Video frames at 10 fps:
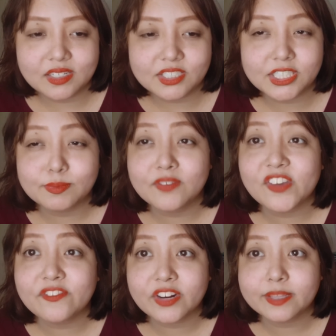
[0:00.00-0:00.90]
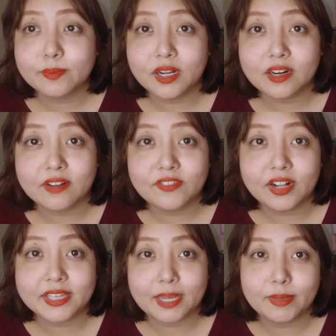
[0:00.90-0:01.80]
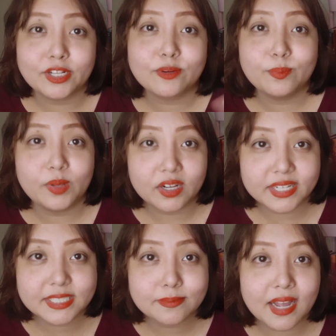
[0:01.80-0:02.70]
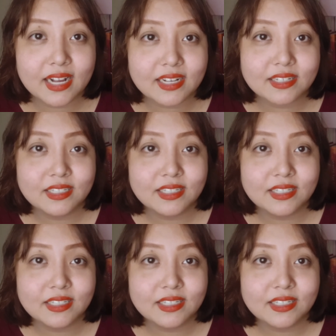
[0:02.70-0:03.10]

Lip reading: She's my favorite blogger of all time, and her blog is back.